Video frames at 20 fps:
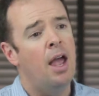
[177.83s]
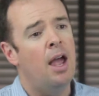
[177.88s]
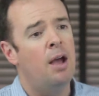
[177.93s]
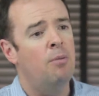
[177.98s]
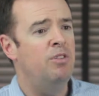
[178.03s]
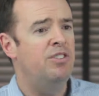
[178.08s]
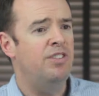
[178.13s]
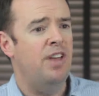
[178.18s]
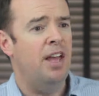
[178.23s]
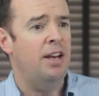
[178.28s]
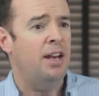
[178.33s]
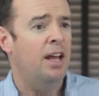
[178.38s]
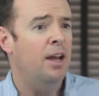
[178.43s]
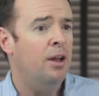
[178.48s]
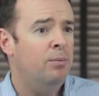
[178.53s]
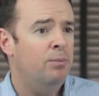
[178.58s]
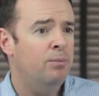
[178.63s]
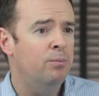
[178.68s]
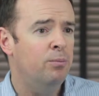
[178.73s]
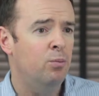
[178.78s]
and we sat
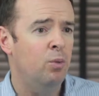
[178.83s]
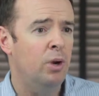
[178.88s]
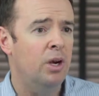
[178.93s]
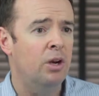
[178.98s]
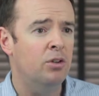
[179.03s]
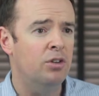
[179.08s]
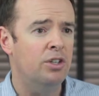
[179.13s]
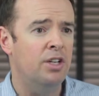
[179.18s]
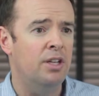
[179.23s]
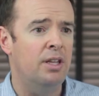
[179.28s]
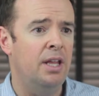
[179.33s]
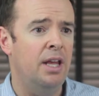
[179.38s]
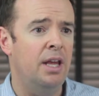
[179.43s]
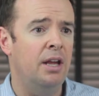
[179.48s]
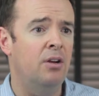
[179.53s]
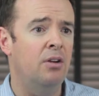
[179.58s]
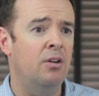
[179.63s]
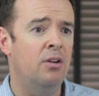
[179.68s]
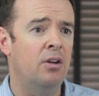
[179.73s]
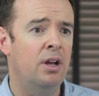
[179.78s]
down, we looked at
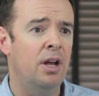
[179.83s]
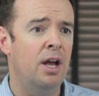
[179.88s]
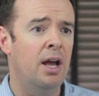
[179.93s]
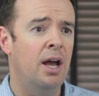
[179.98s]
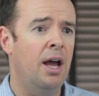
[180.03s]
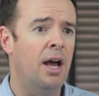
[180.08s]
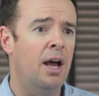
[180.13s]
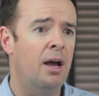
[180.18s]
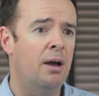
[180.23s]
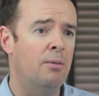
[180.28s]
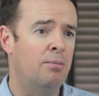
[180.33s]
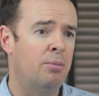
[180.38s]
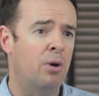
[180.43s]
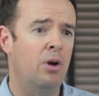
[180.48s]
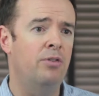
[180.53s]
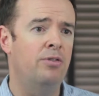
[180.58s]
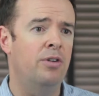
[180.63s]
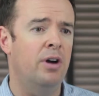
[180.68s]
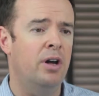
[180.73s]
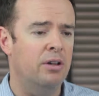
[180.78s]
their
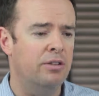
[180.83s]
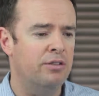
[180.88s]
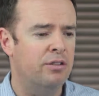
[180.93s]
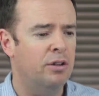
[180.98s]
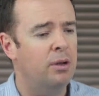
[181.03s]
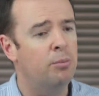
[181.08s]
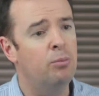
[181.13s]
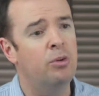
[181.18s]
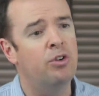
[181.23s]
profiles, and